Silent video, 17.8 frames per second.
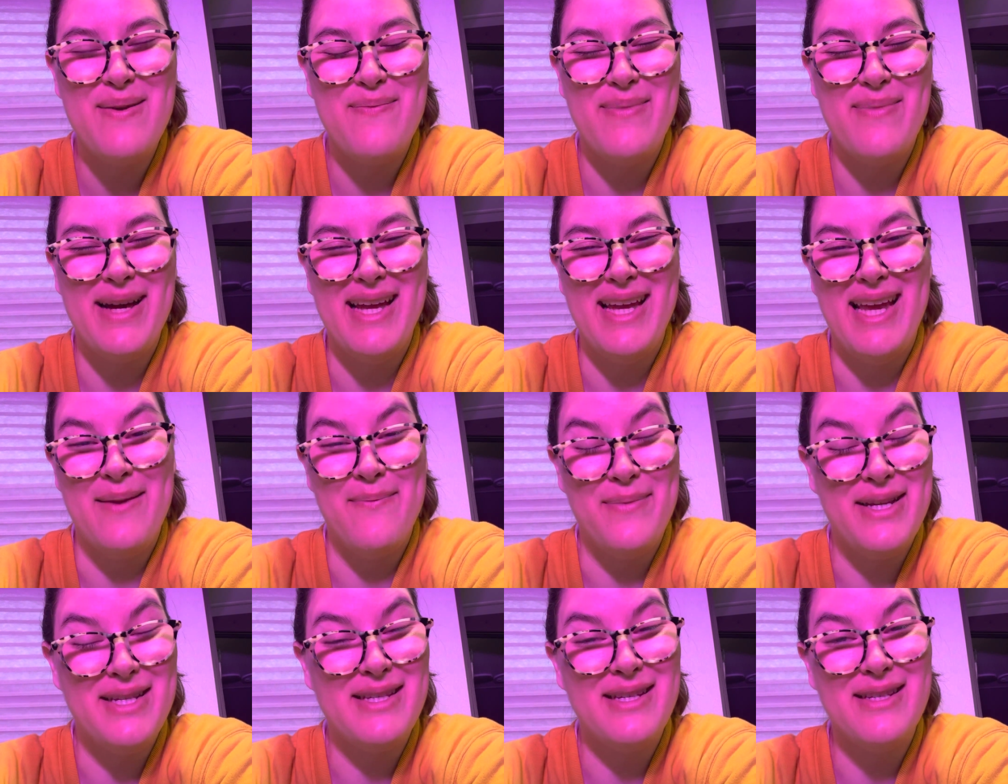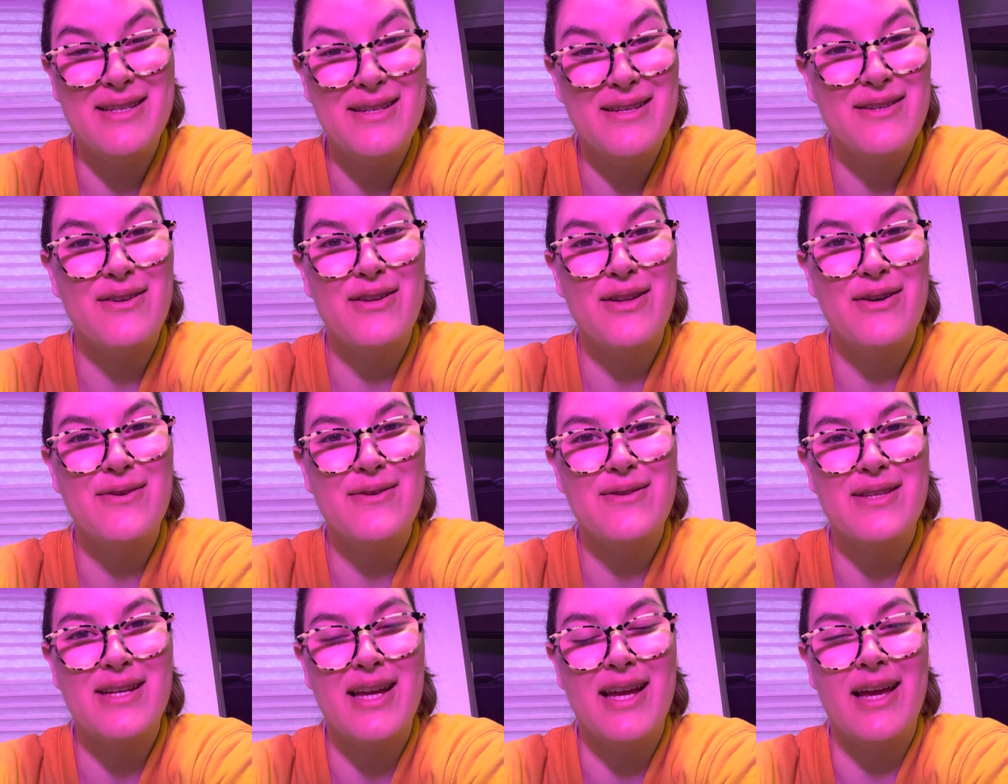and businesses are
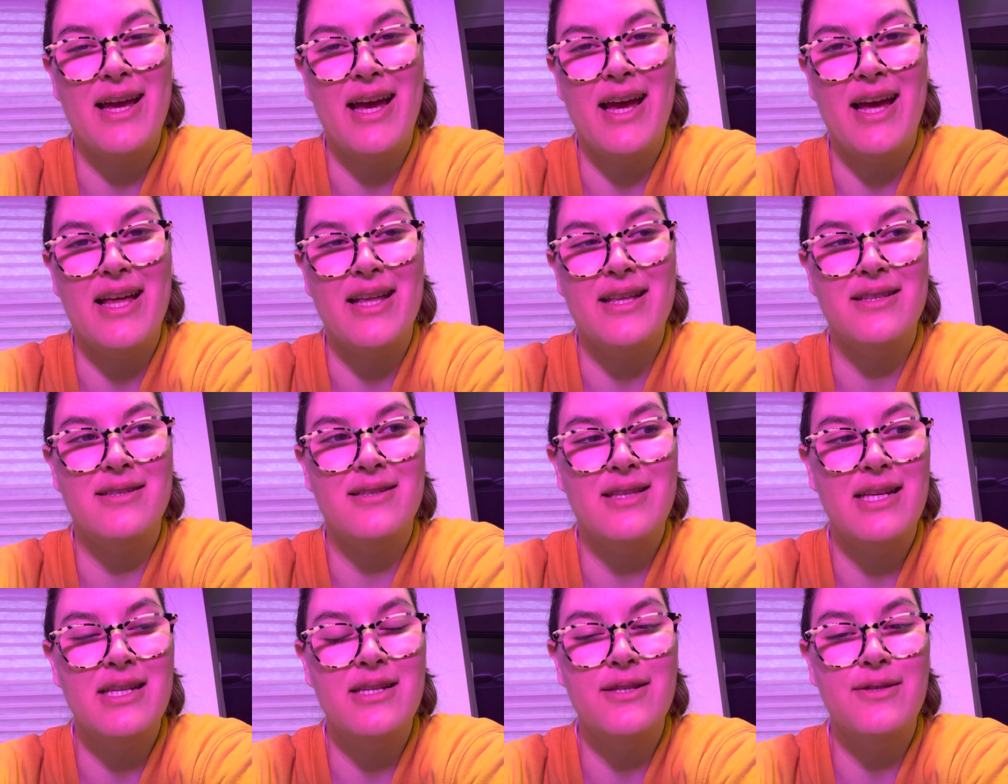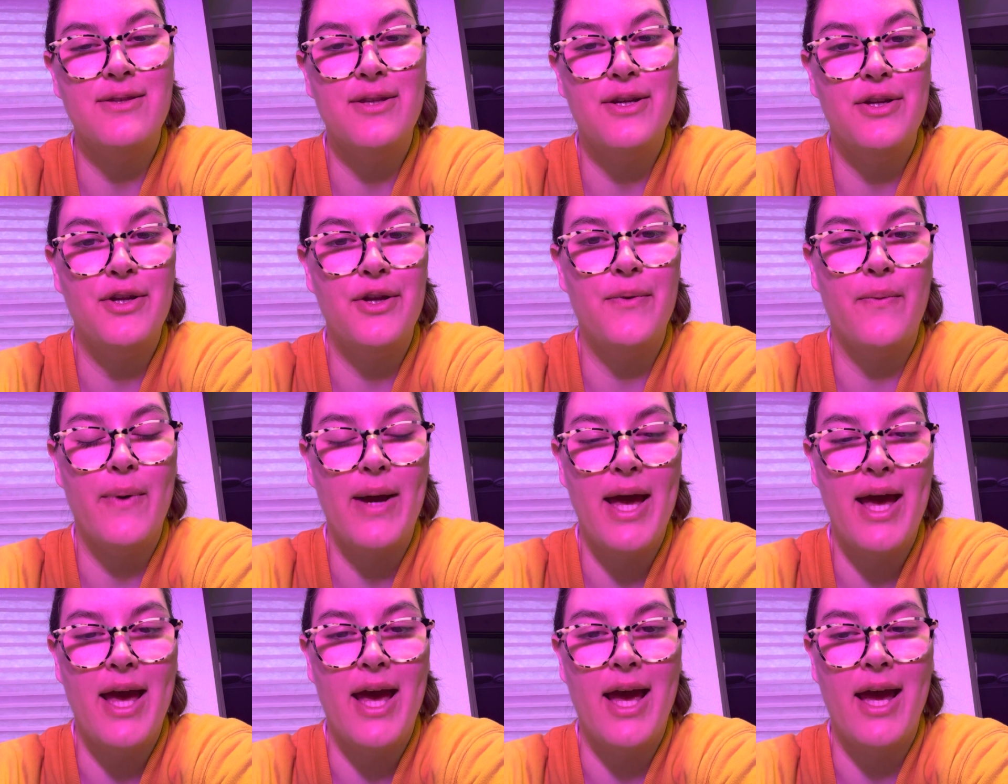closing, and this is the new
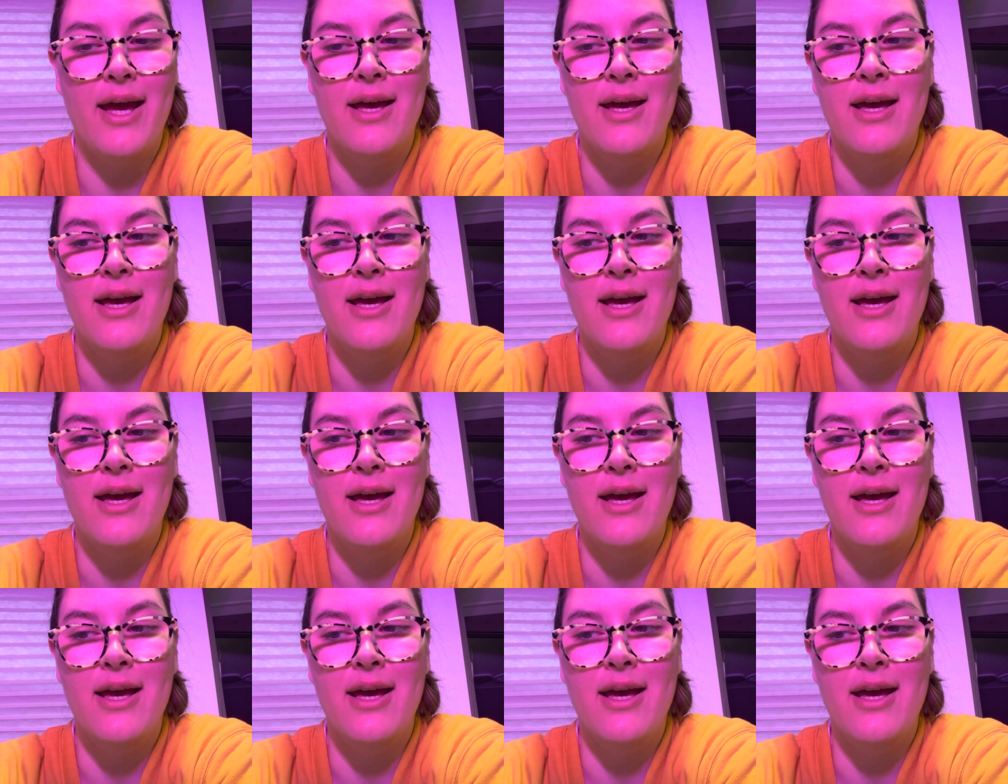way